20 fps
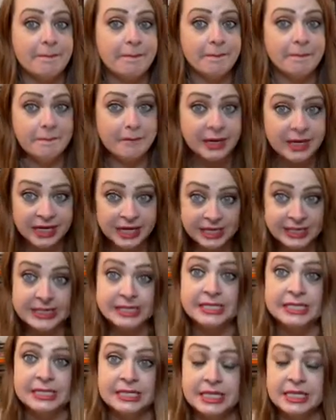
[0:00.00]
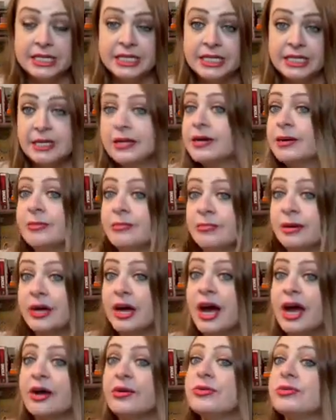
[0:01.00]
busy, but
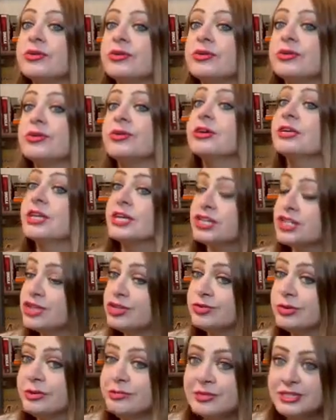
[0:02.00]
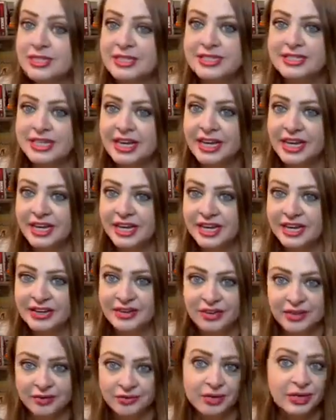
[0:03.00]
I will get you up to date
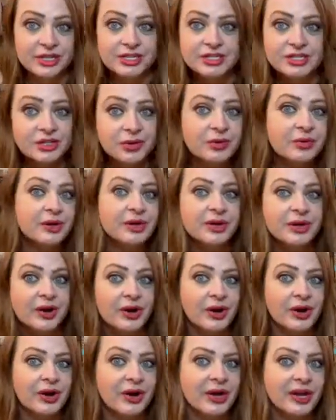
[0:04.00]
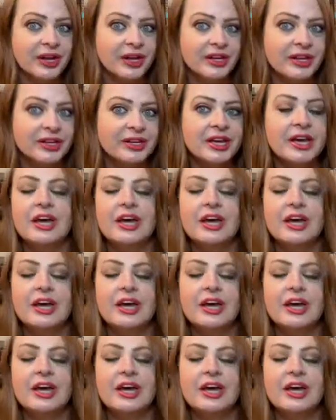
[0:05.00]
on what is going on.